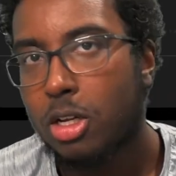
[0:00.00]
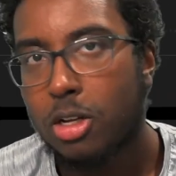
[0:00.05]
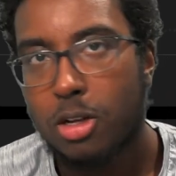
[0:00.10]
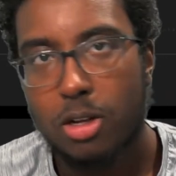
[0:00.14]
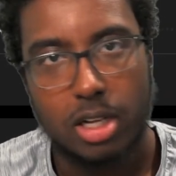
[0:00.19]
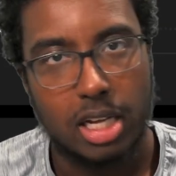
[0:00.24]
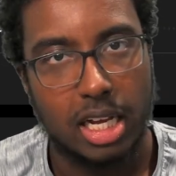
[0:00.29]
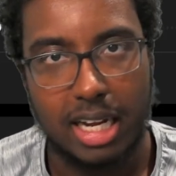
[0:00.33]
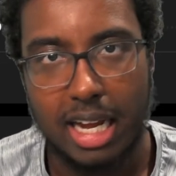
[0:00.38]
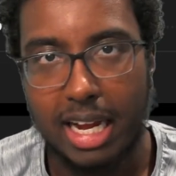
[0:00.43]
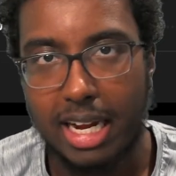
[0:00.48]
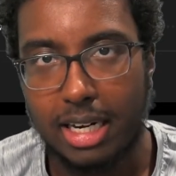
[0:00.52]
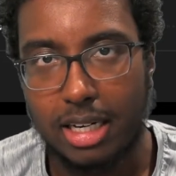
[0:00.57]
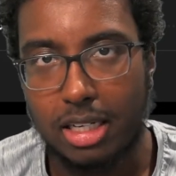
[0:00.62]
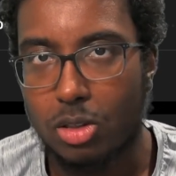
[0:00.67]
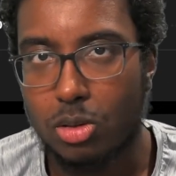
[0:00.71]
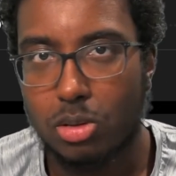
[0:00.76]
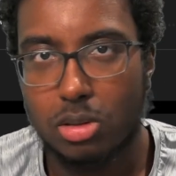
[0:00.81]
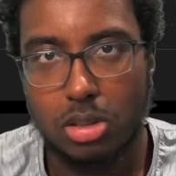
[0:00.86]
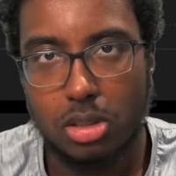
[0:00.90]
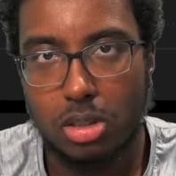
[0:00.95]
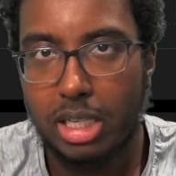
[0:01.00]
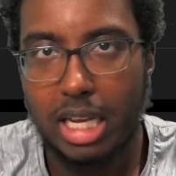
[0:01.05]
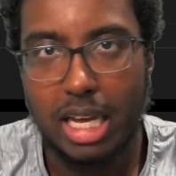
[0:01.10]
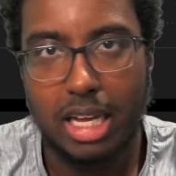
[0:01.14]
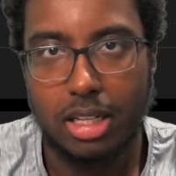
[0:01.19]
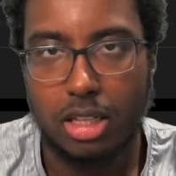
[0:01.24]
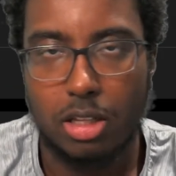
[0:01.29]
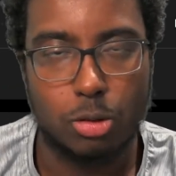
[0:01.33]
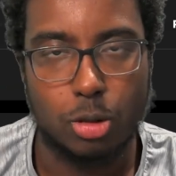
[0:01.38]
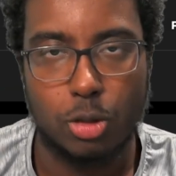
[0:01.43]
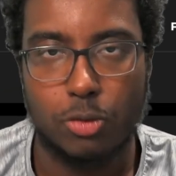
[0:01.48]
Again, yeah, there
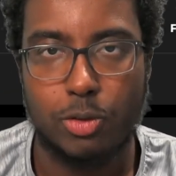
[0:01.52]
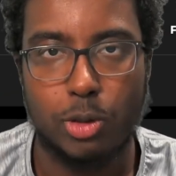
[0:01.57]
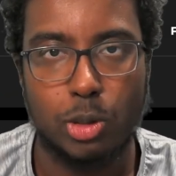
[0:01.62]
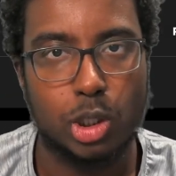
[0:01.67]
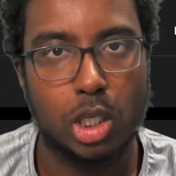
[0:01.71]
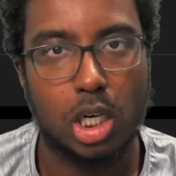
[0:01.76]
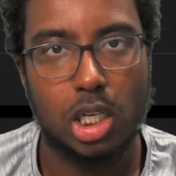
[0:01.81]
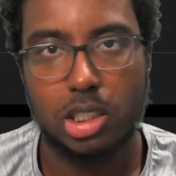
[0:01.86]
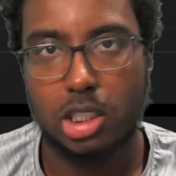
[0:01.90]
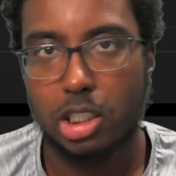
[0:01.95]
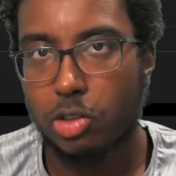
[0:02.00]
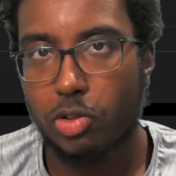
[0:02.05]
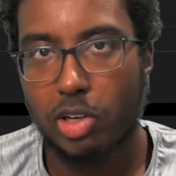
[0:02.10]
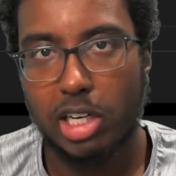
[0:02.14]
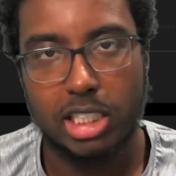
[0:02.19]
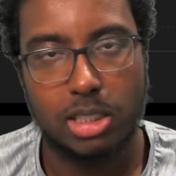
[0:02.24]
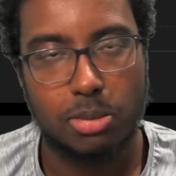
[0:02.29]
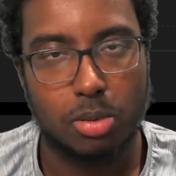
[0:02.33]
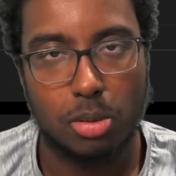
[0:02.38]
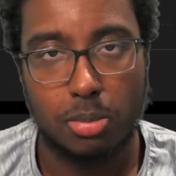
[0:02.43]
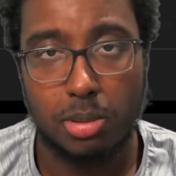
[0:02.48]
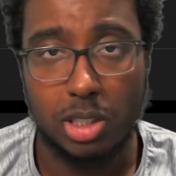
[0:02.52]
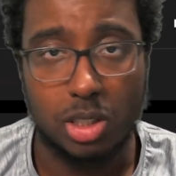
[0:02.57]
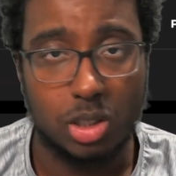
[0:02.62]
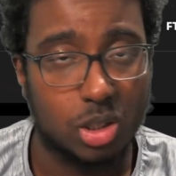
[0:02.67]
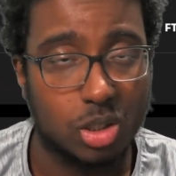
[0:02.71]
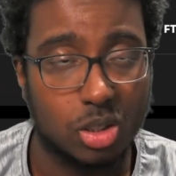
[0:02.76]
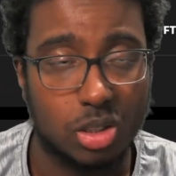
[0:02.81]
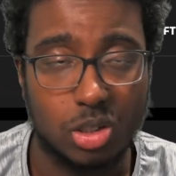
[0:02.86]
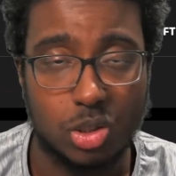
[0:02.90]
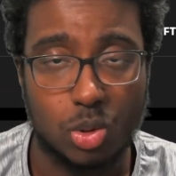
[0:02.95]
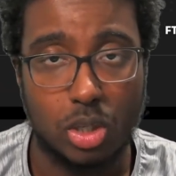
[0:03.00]
was a few chances. Rice probably should
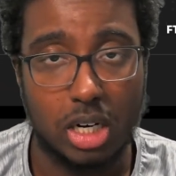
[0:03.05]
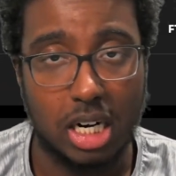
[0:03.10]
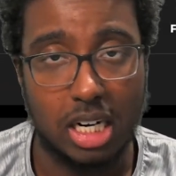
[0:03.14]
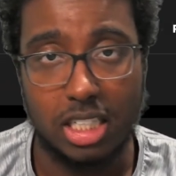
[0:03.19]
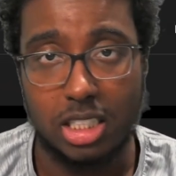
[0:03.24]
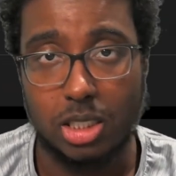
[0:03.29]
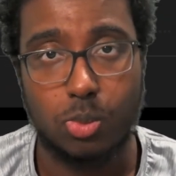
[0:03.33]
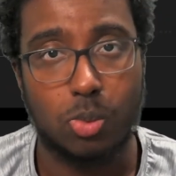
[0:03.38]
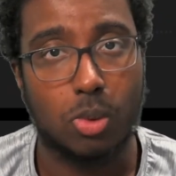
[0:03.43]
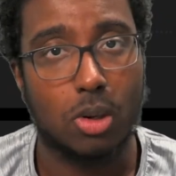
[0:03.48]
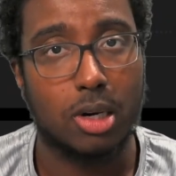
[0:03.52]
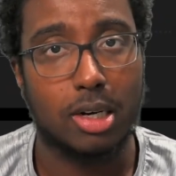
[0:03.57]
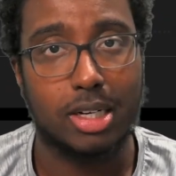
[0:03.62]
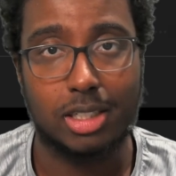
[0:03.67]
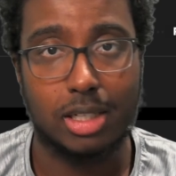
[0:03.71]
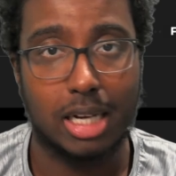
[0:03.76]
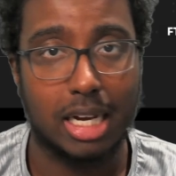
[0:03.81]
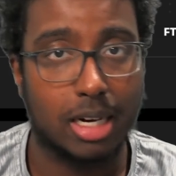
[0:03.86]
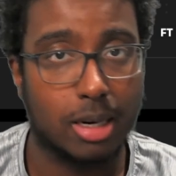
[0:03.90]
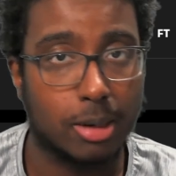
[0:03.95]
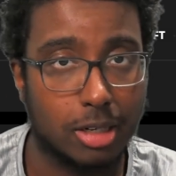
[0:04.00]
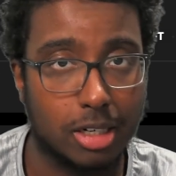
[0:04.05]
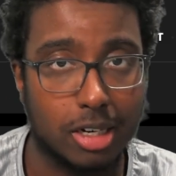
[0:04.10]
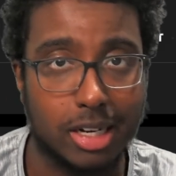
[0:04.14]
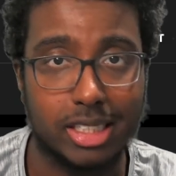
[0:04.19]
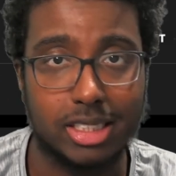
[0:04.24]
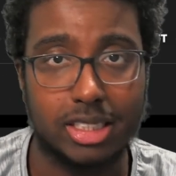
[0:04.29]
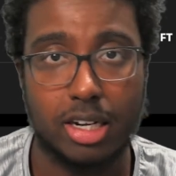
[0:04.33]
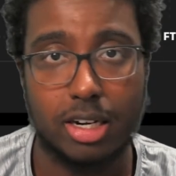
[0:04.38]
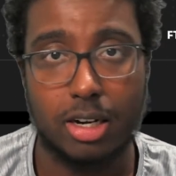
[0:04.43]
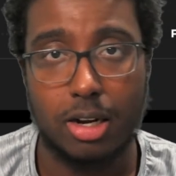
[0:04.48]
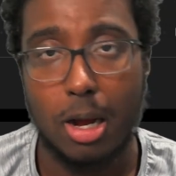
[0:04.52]
have scored at least one. He had a nice
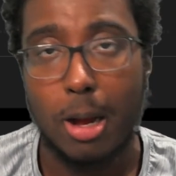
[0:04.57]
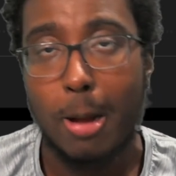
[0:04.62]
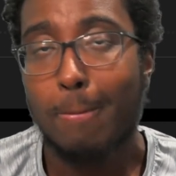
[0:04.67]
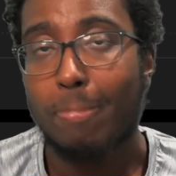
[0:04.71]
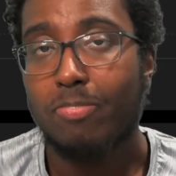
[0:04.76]
header.